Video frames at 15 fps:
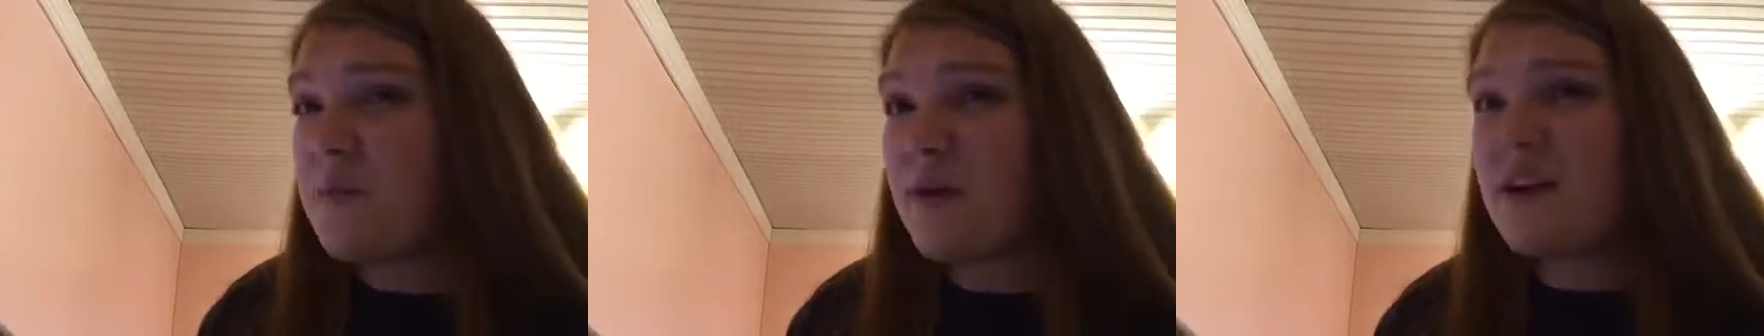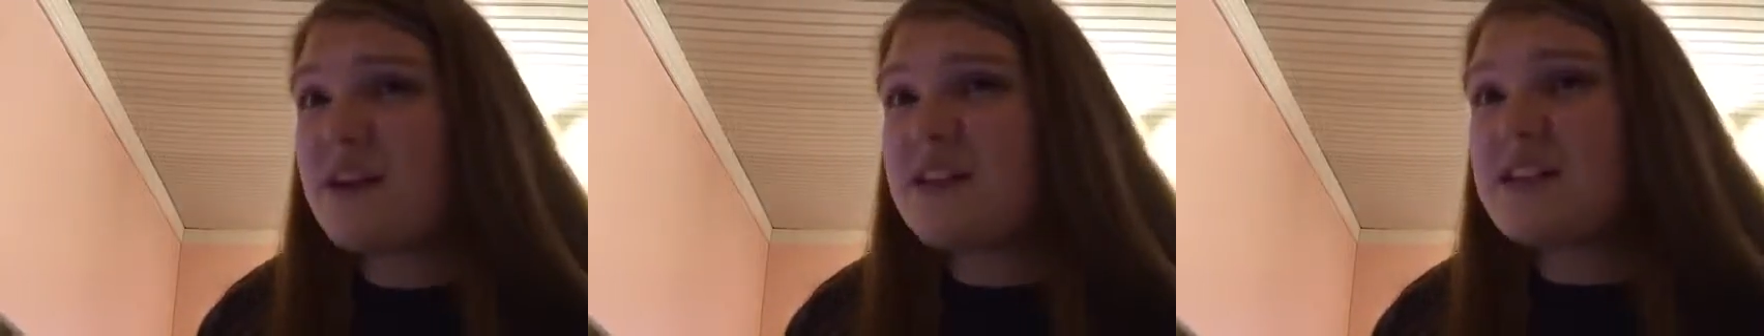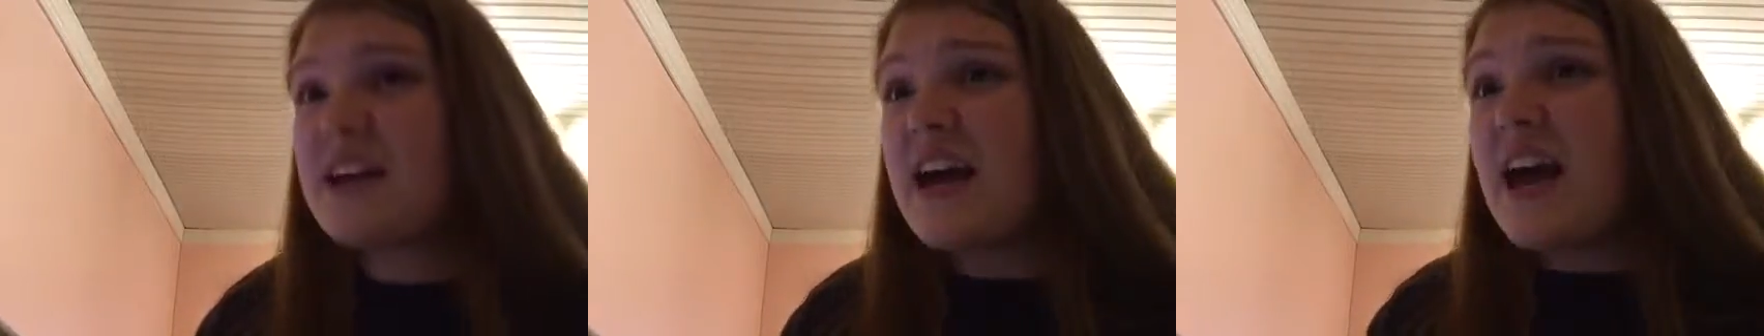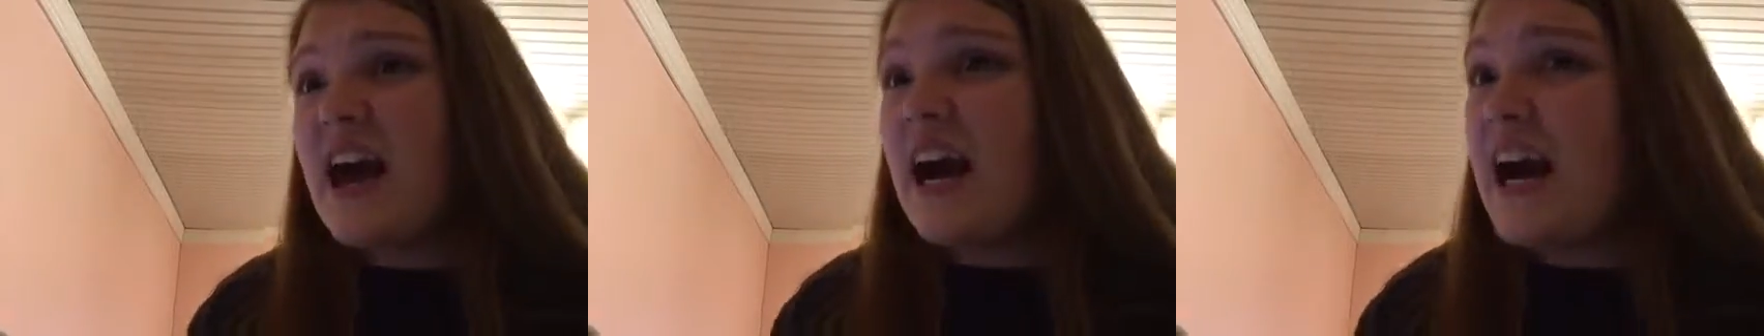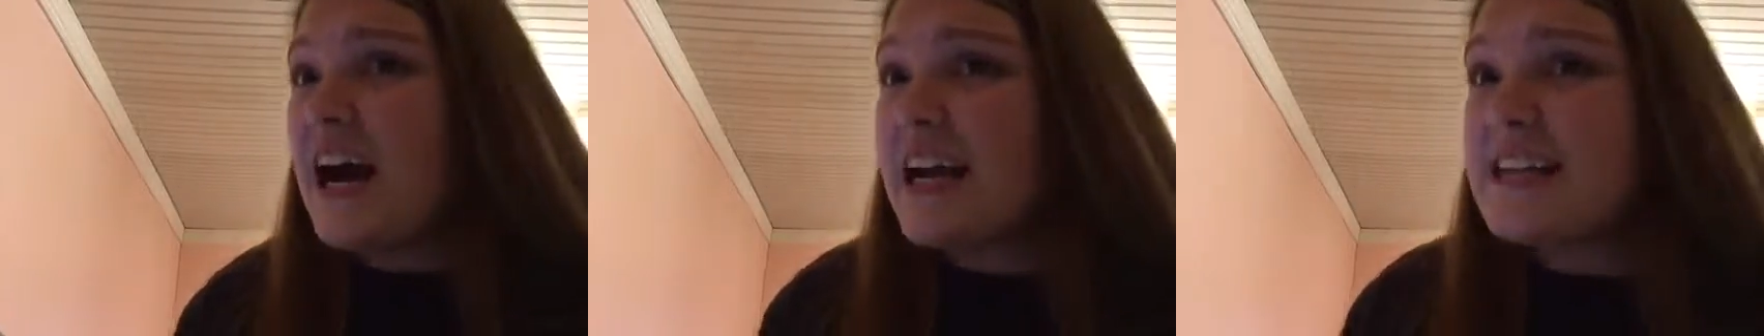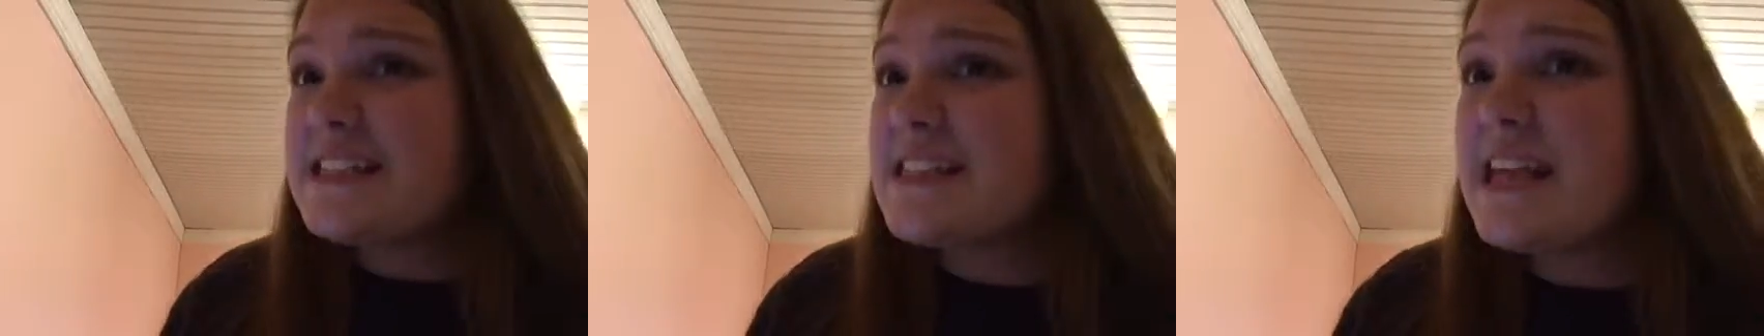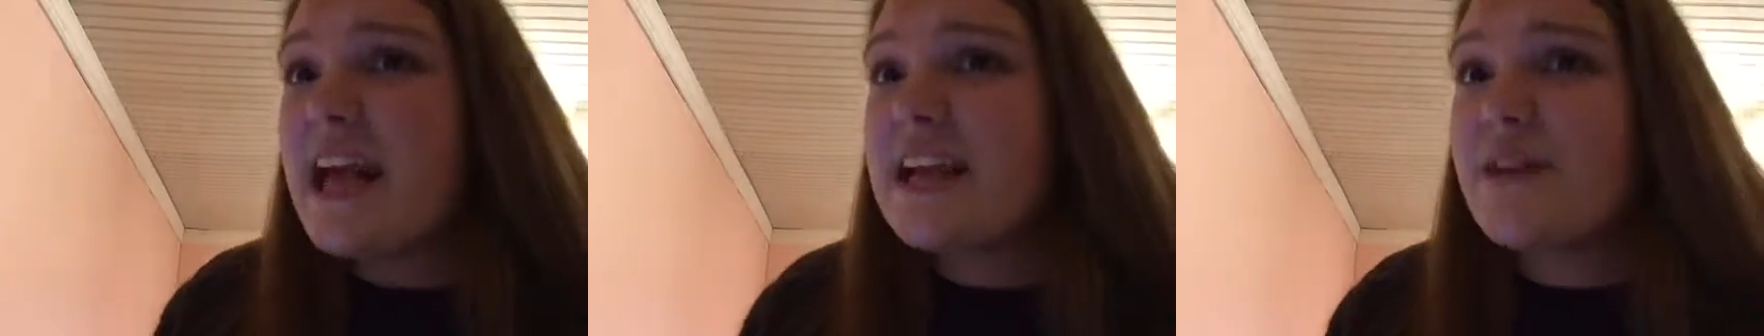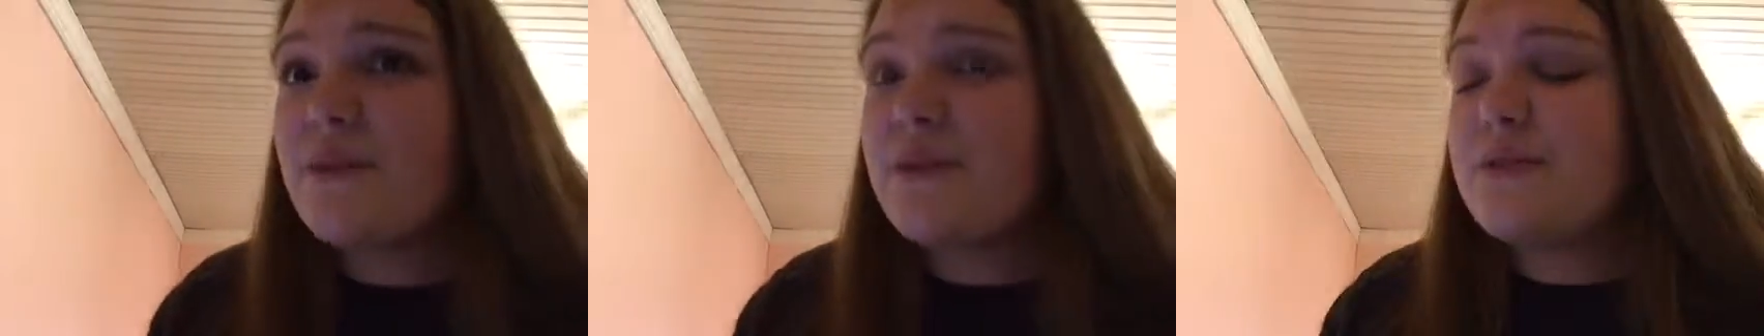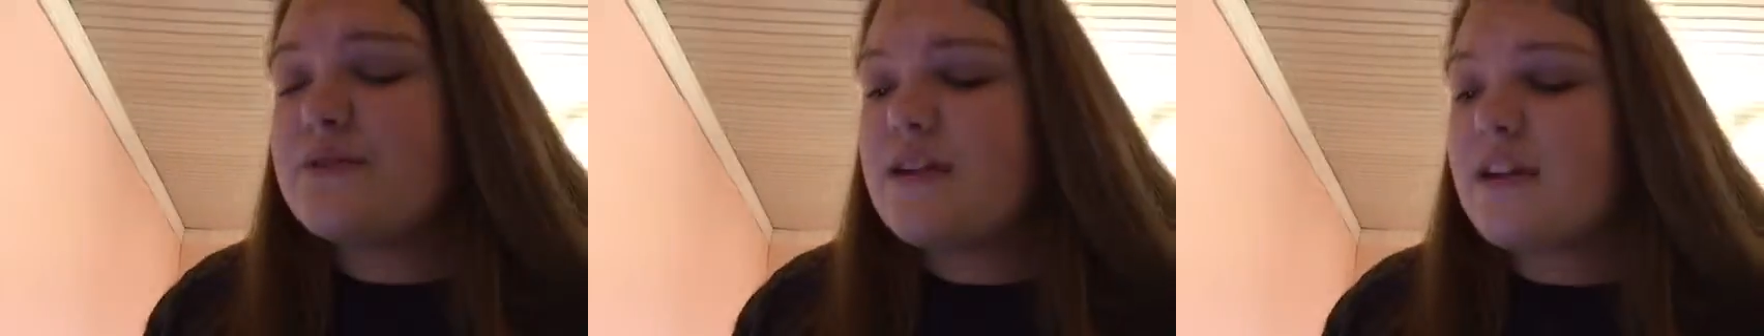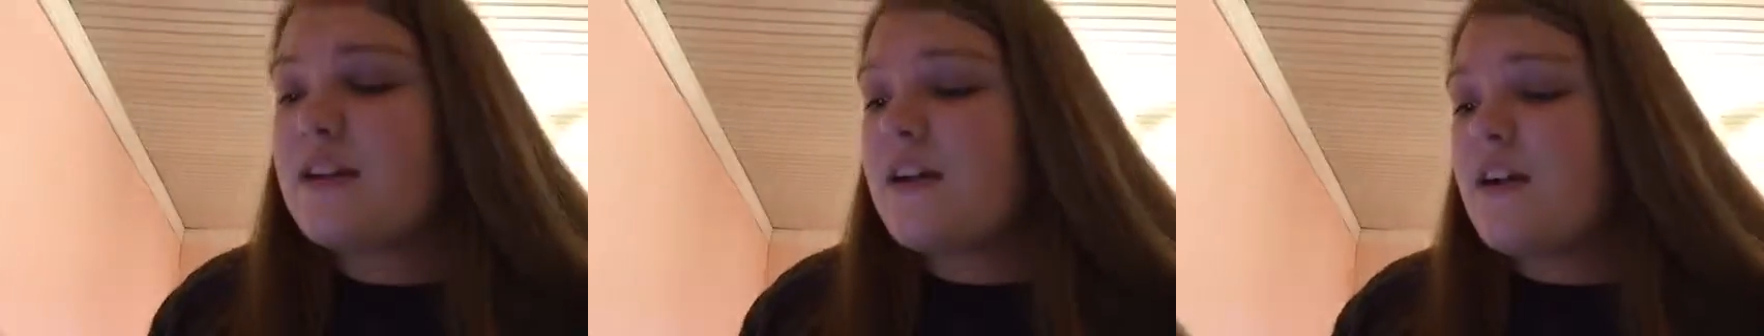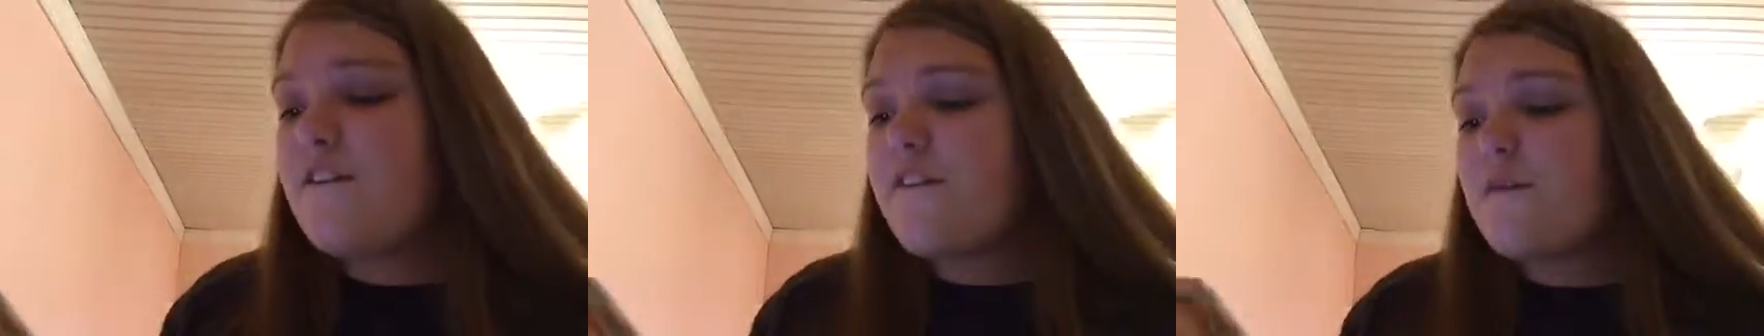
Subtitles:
Because, honestly, I don't use it enough